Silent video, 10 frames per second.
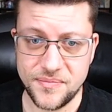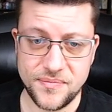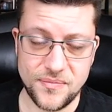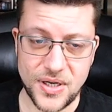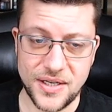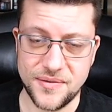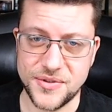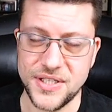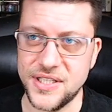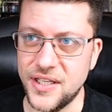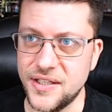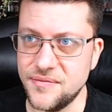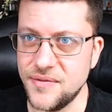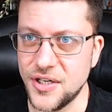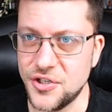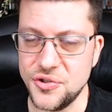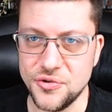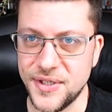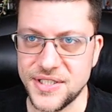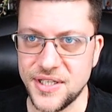I'm trying to say like a coup,
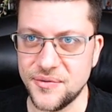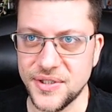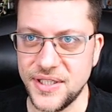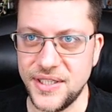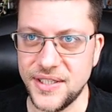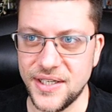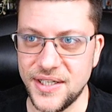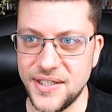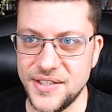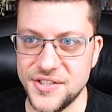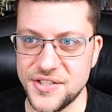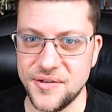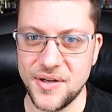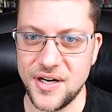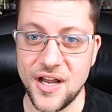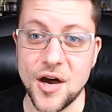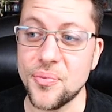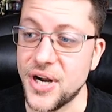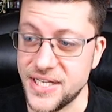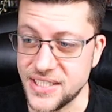but it's not really. Just an
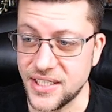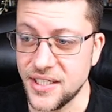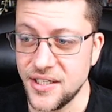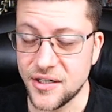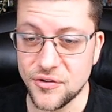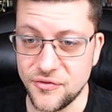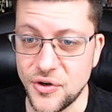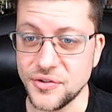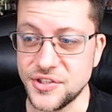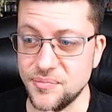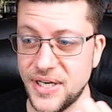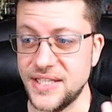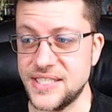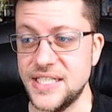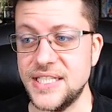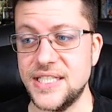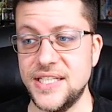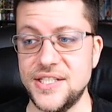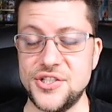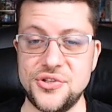uprising, a revolt by the
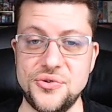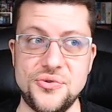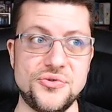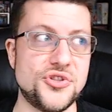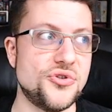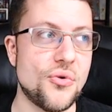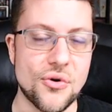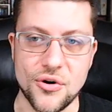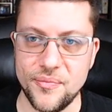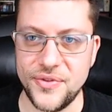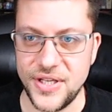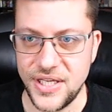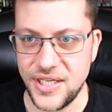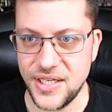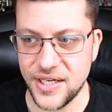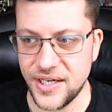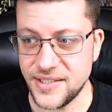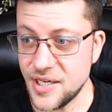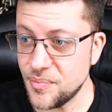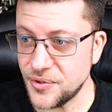citizens to storm the
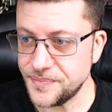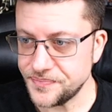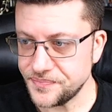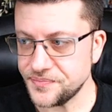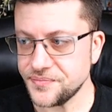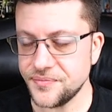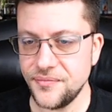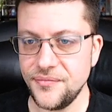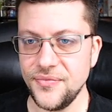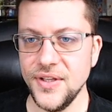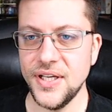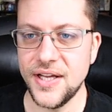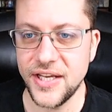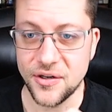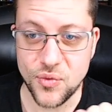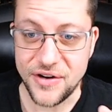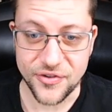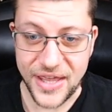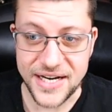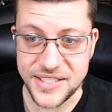temple. They could wait for
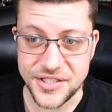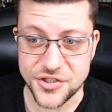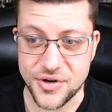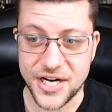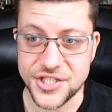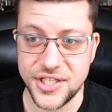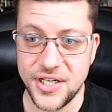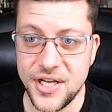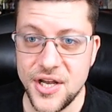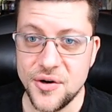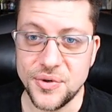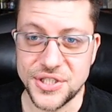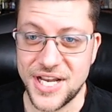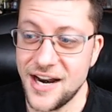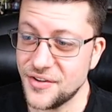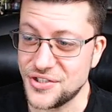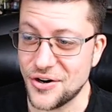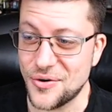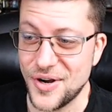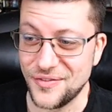that as a distraction, which is kind of a
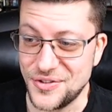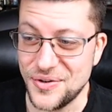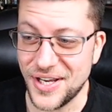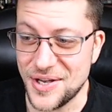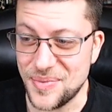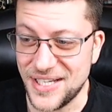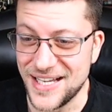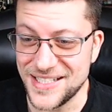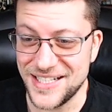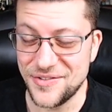dark way of doing it because it even